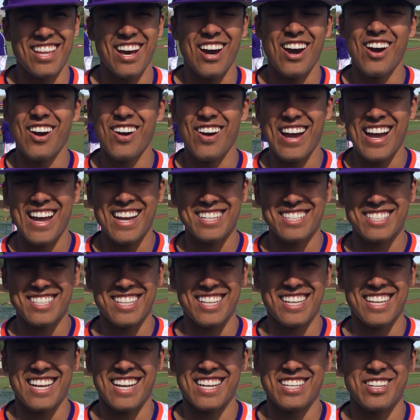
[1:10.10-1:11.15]
No,
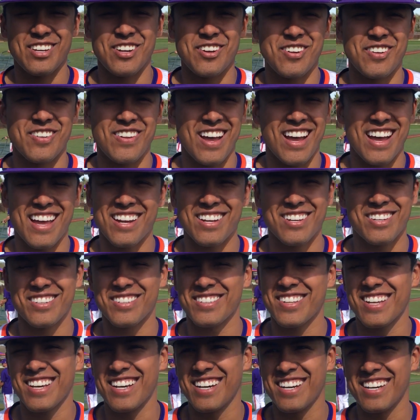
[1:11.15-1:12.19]
actually, I don't
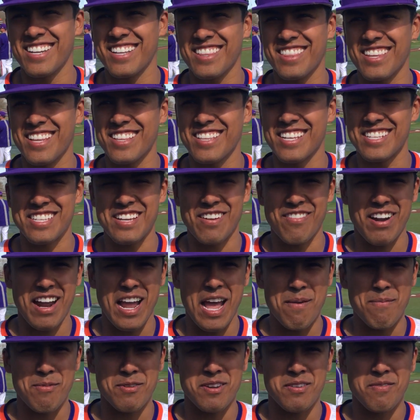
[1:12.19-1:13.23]
think that's ever
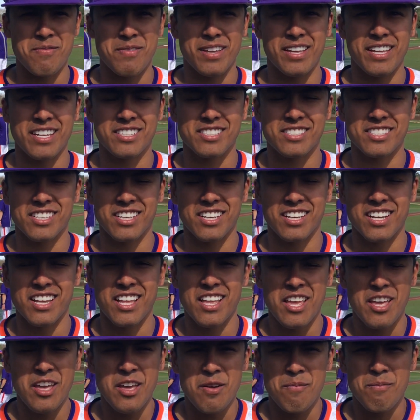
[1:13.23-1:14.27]
happened to me. It's
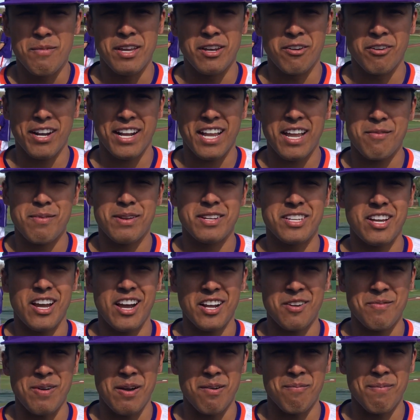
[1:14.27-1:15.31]
me and Rick have been
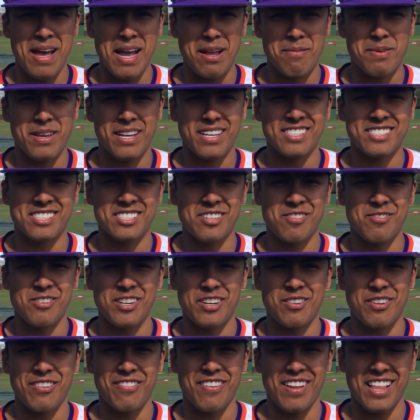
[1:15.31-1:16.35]
talking about back picking someone,
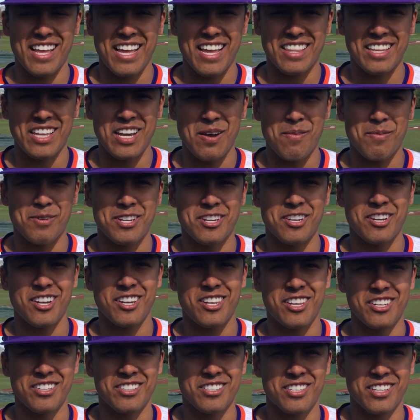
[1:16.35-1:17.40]
and we finally had the opportunity
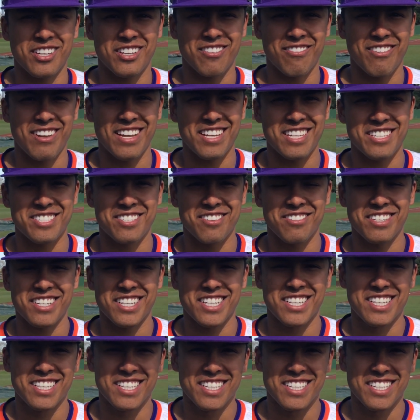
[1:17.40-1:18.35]
to take advantage of it.